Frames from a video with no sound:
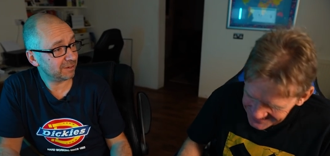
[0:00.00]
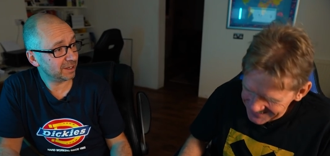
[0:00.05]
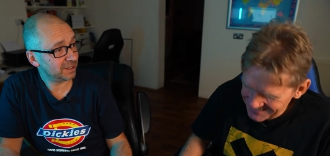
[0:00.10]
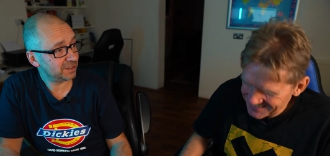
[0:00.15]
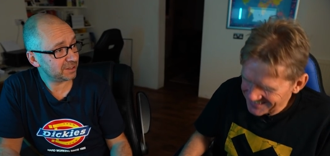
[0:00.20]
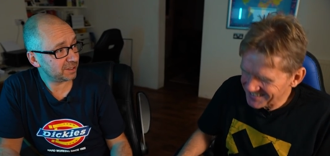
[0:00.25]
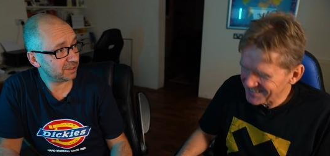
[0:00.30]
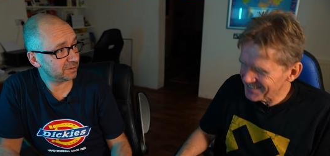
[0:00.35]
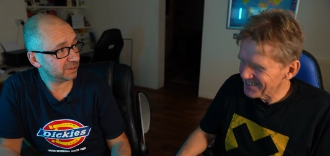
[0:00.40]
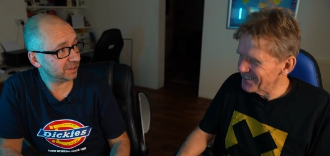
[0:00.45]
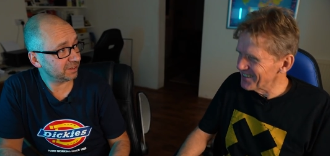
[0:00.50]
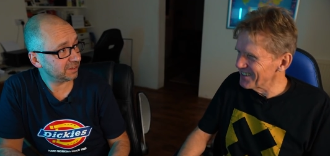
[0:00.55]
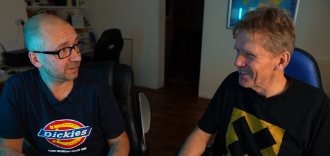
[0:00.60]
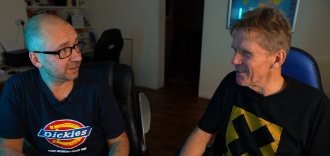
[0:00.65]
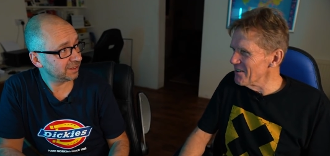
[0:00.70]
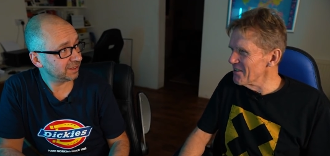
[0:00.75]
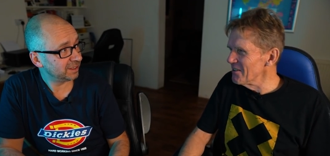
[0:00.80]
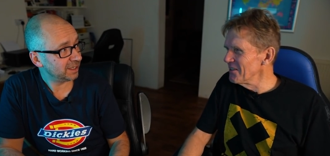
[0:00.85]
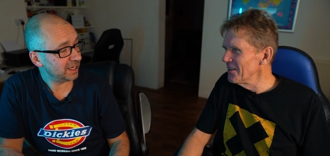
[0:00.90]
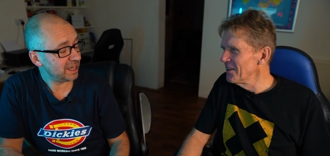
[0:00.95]
Speaker 1: race, don't you?
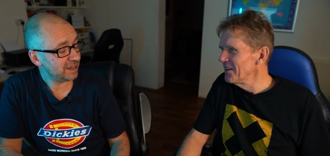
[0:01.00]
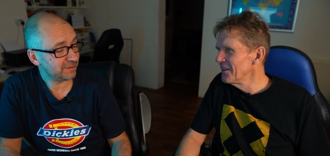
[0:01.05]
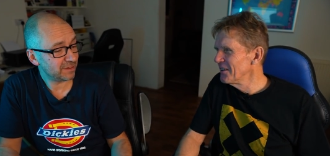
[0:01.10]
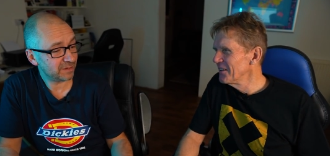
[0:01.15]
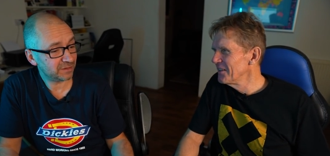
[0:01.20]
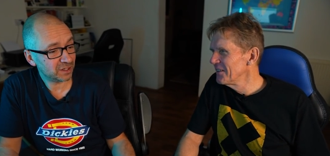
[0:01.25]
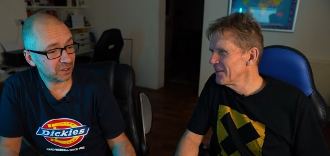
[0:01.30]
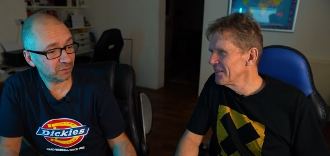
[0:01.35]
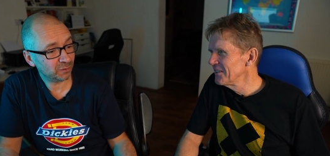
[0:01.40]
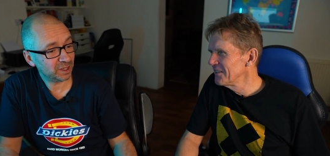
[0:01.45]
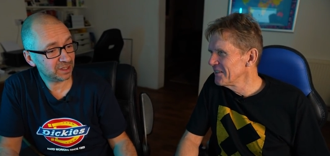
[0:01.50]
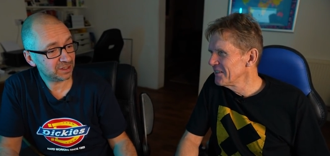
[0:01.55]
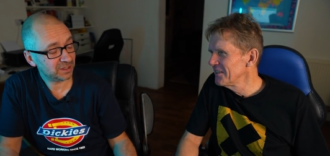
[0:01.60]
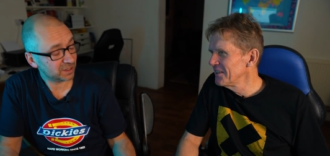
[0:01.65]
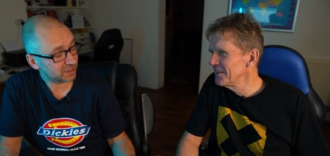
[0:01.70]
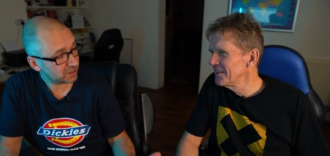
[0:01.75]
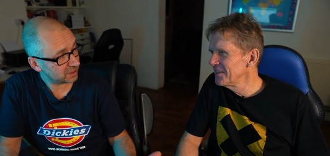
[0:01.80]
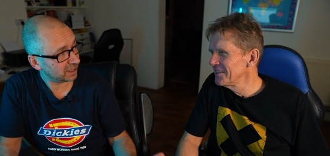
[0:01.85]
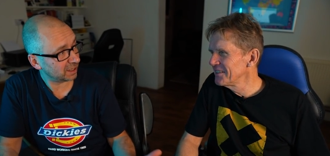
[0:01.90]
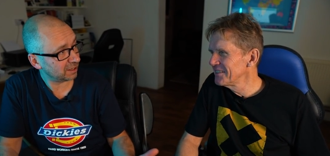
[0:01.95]
Go on. Even if you
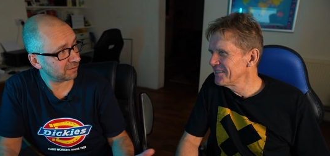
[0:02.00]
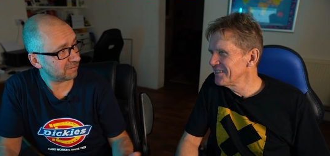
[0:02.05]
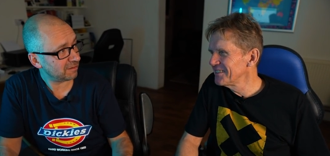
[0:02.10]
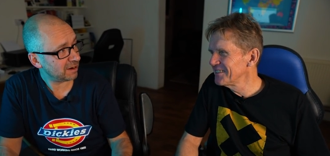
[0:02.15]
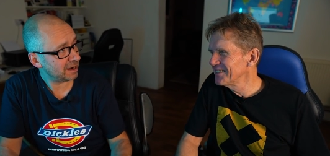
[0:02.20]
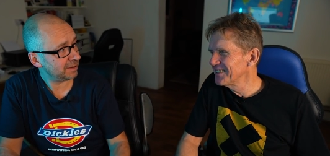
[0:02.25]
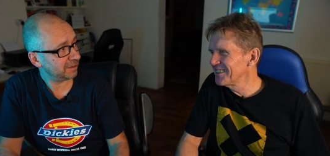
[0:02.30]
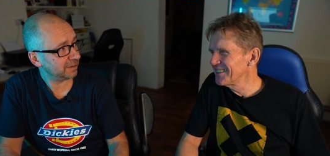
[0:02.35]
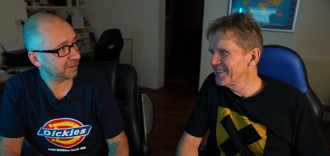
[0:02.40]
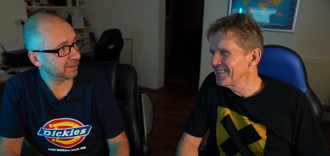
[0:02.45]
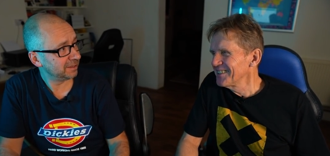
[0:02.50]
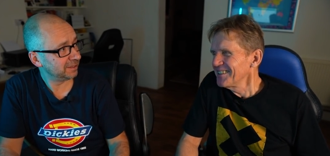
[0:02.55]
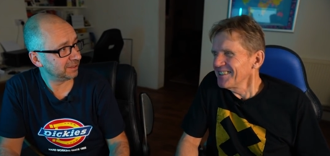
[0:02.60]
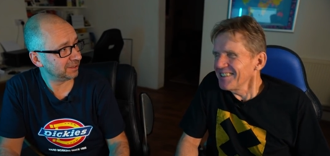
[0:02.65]
win, you're still a rat.